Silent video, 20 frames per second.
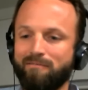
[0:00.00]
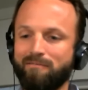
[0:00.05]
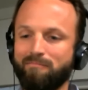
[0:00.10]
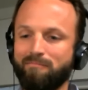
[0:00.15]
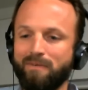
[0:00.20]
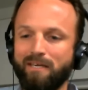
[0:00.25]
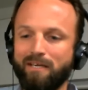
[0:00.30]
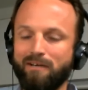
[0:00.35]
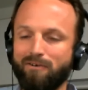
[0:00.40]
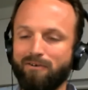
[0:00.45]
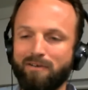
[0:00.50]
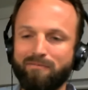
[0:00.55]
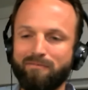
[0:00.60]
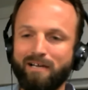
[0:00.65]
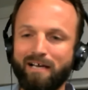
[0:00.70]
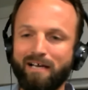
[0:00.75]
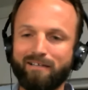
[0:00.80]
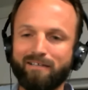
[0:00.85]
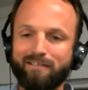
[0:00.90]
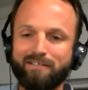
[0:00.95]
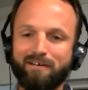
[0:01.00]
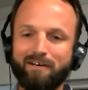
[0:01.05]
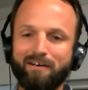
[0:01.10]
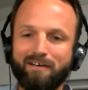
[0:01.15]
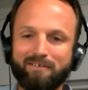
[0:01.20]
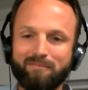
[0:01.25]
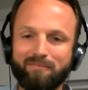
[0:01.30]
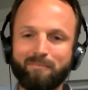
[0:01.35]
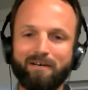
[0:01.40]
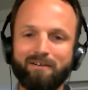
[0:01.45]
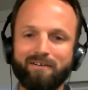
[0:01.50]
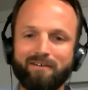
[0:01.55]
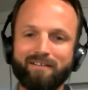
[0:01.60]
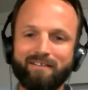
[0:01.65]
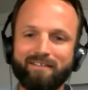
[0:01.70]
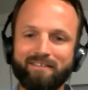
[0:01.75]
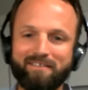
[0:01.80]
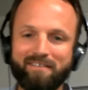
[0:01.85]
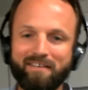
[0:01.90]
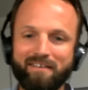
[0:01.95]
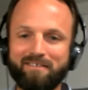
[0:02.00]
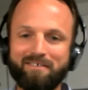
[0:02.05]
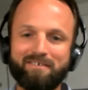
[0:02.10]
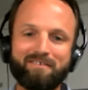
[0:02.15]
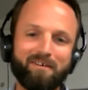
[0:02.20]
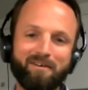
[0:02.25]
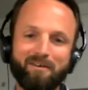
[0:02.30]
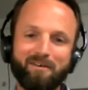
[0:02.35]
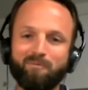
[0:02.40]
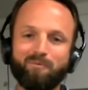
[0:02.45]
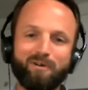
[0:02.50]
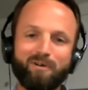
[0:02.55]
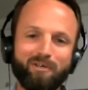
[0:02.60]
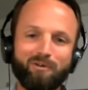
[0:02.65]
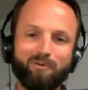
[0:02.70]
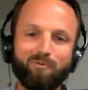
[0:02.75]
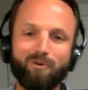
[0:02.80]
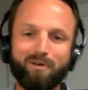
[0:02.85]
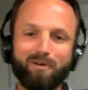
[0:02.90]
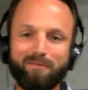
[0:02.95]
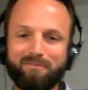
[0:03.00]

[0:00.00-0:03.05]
me or even Alan talks about it and says what you would